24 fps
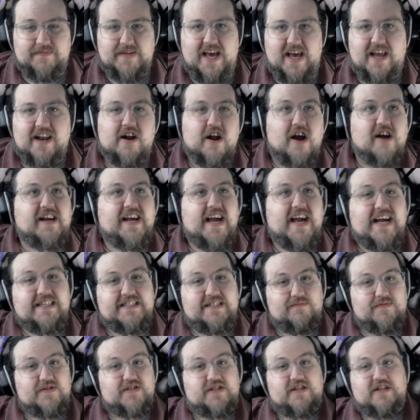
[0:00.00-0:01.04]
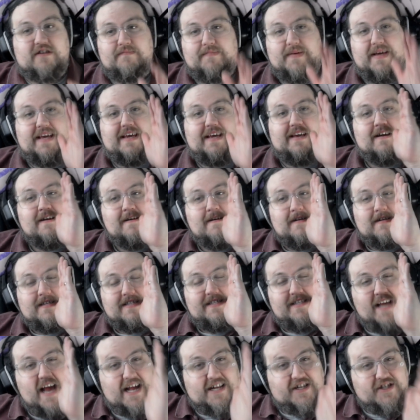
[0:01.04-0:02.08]
And in our case, it was going to be
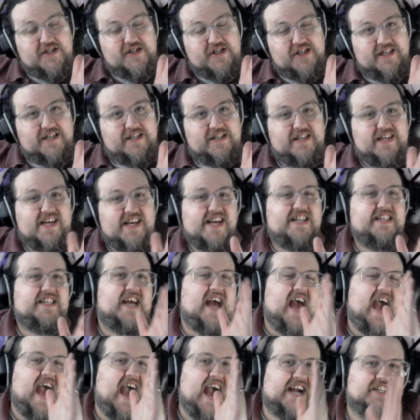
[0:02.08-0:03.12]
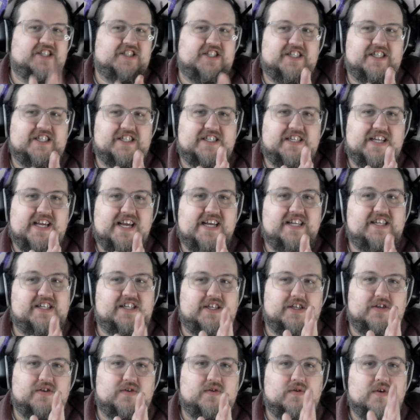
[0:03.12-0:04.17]
tension into action,
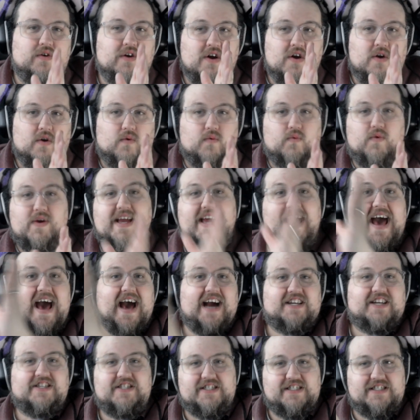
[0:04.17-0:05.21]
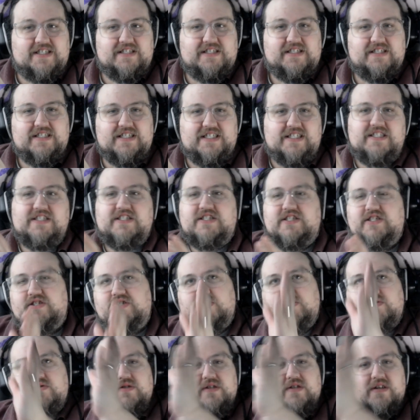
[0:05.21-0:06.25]
into reaction,
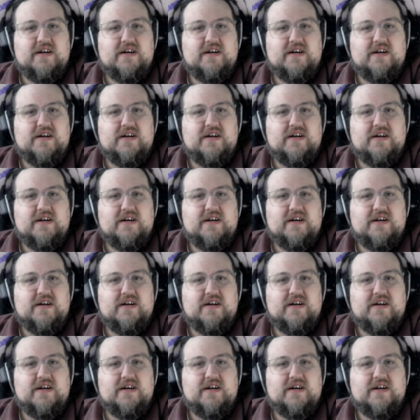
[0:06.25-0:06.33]
into